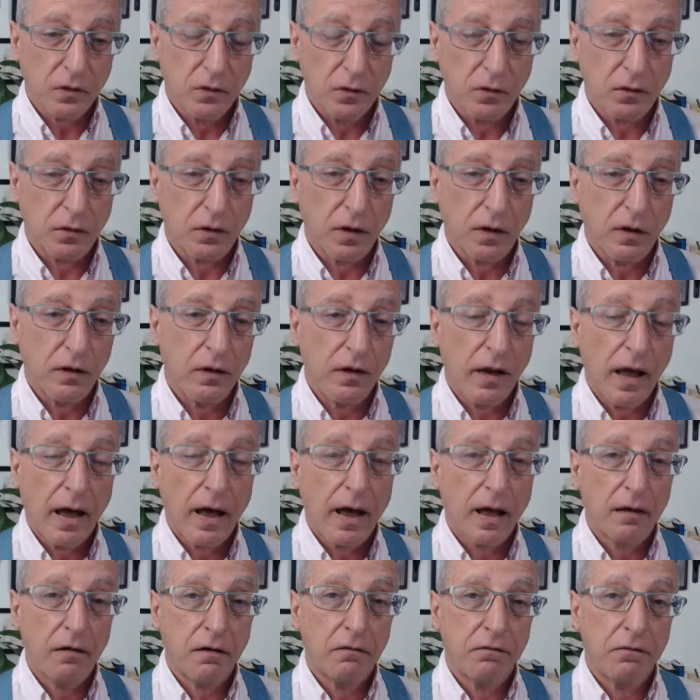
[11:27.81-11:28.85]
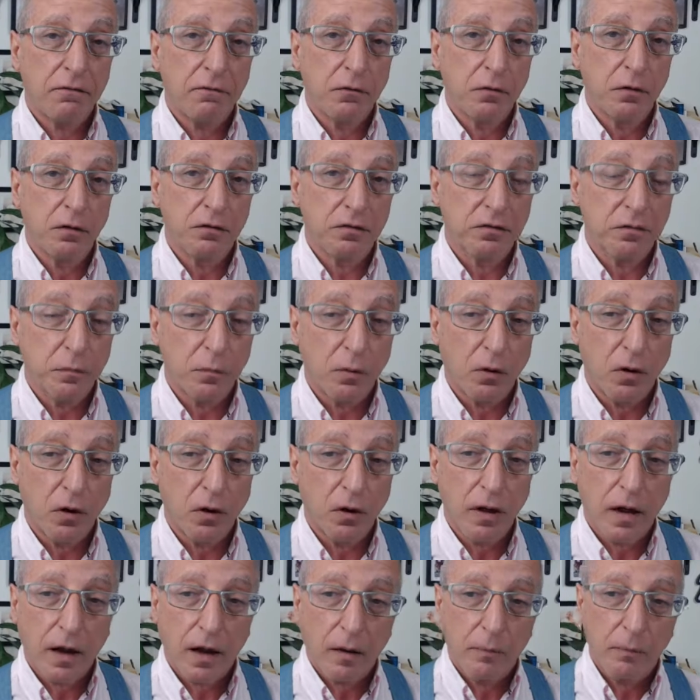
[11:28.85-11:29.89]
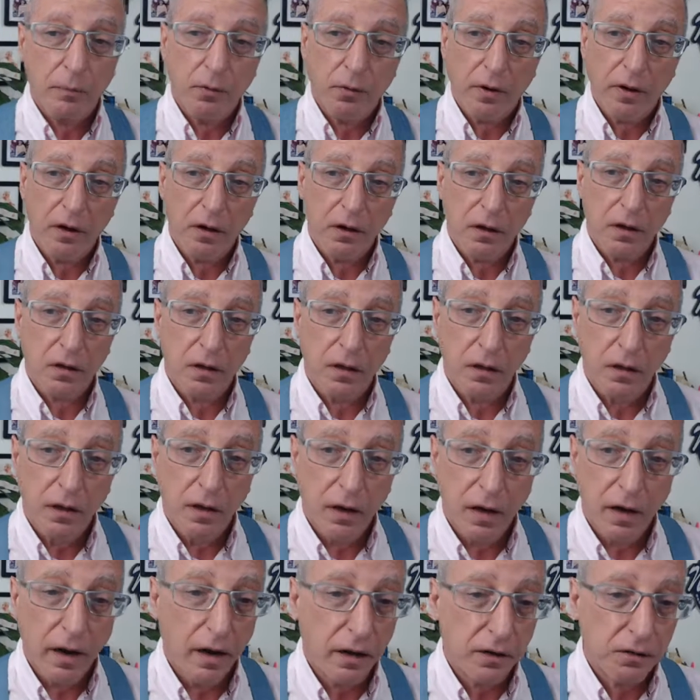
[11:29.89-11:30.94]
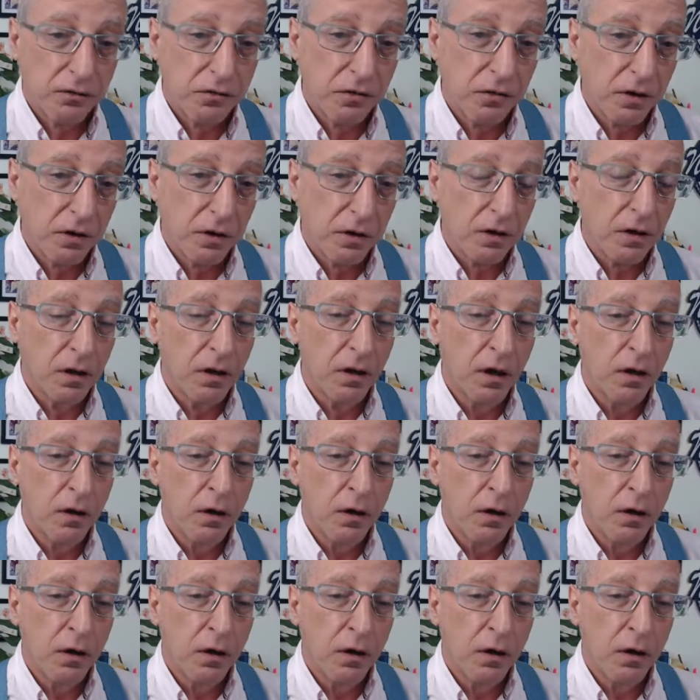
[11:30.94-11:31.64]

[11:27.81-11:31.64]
Okay, not for a small operating entity.